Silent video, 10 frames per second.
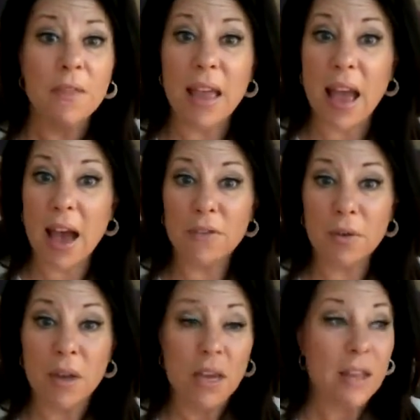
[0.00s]
They have
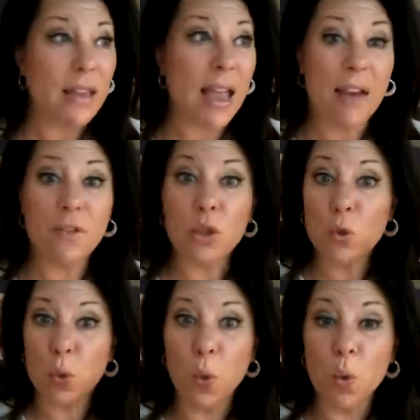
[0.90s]
the they have the
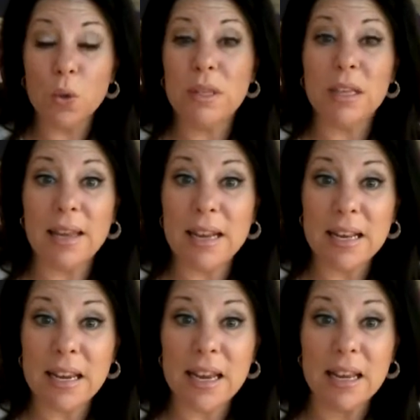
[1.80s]
tools that they
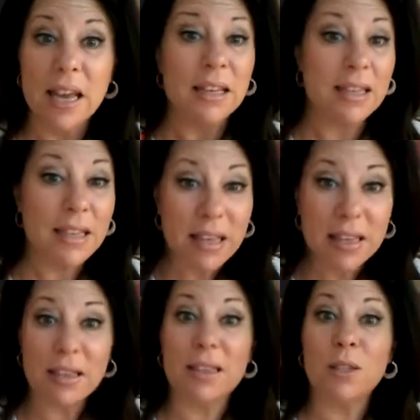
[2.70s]
need to
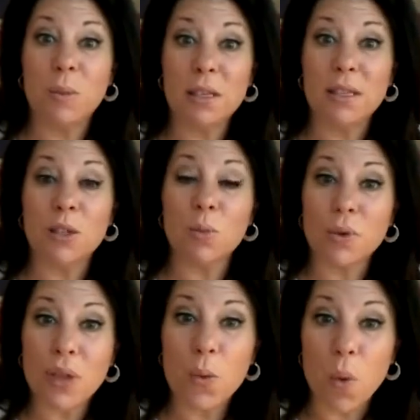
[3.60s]
get this business
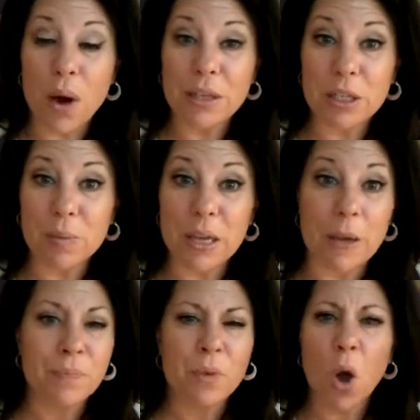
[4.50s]
where they want it to
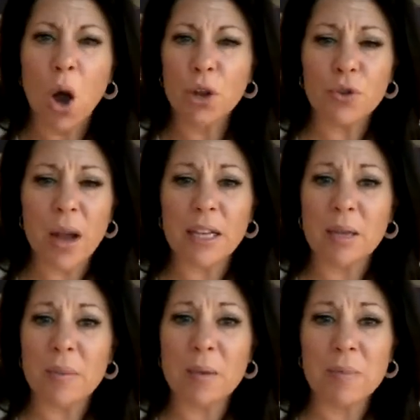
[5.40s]
be. On track
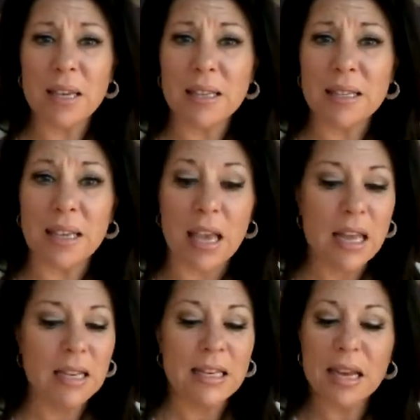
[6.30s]
to make PC.
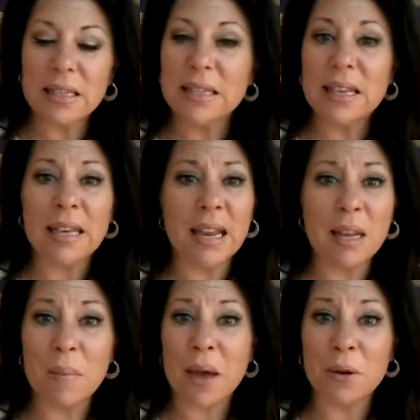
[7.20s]
Doesn't get
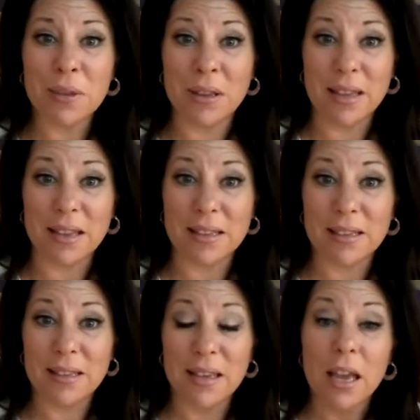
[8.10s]
any better than
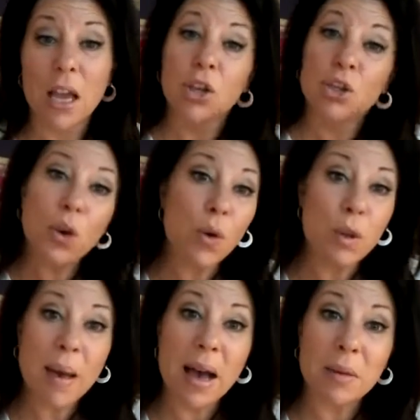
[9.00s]
this. Show
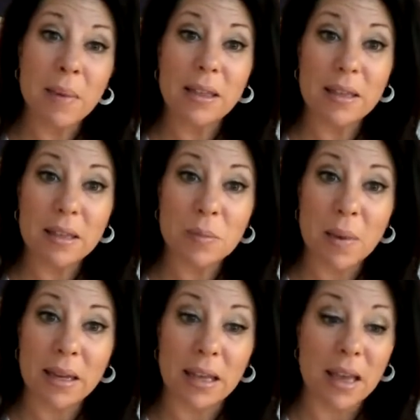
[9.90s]
them how to make this
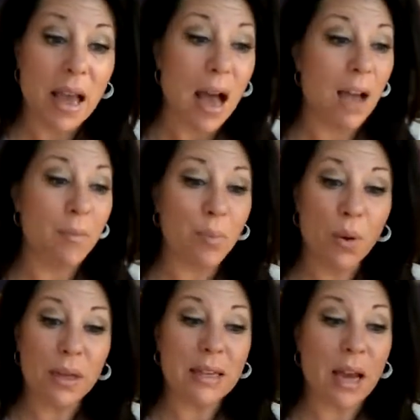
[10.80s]
money. I
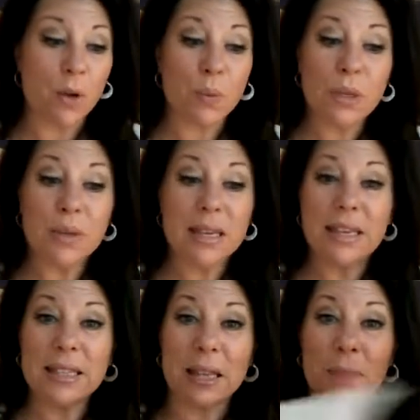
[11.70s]
broke it down real
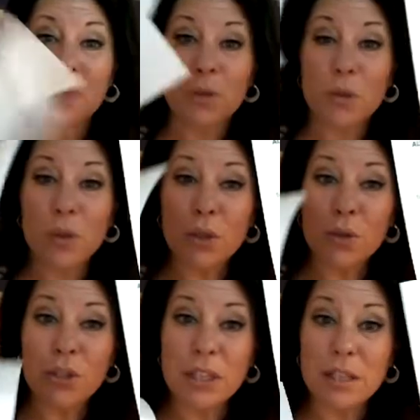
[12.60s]
easy. Two
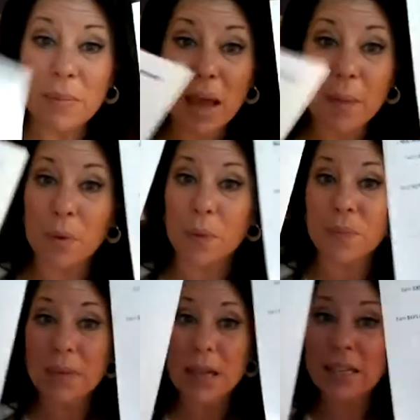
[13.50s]
little sheets of paper.
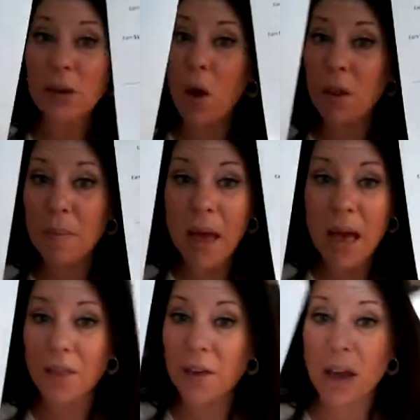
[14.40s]
I did all the
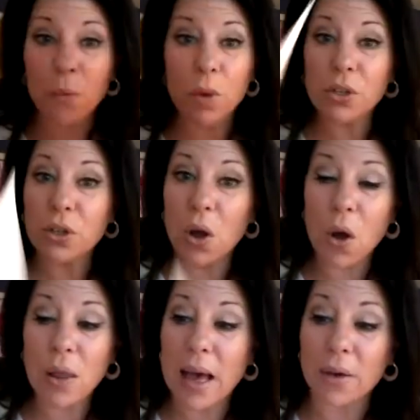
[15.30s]
math. I worked it
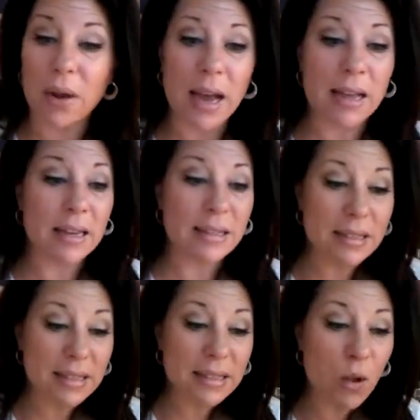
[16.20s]
all out. I
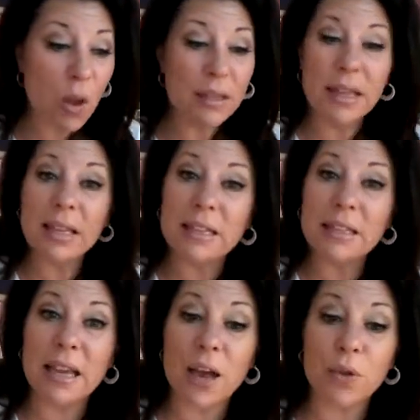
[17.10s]
consolidated
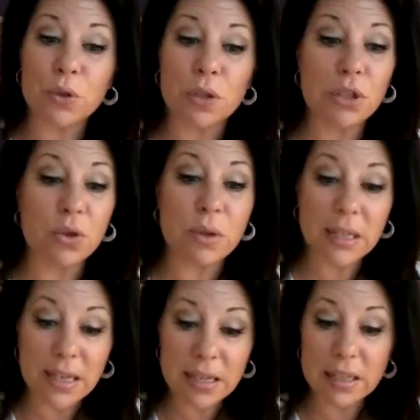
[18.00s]
it together so that you can
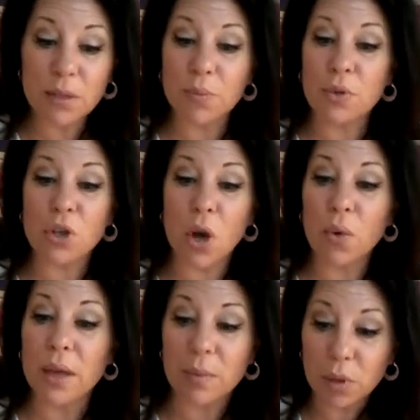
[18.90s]
easily
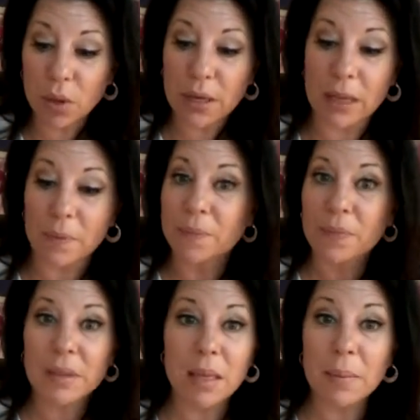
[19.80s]
show them. Look it.
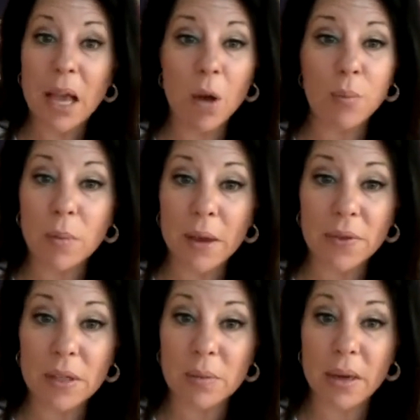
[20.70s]
Let me help you
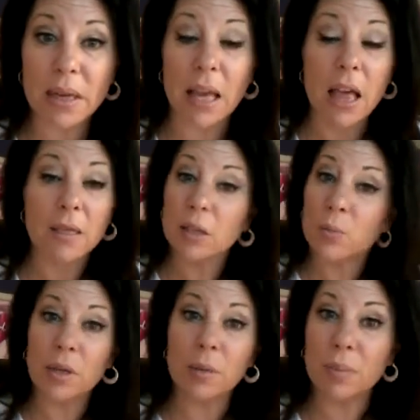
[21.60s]
make this money. Let's
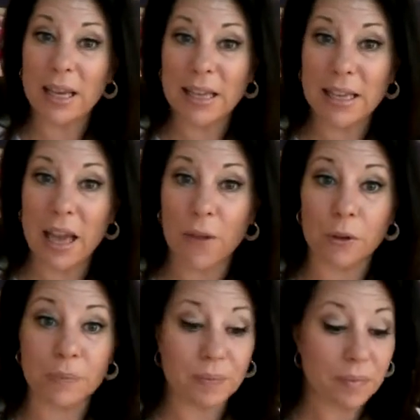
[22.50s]
put a plan together.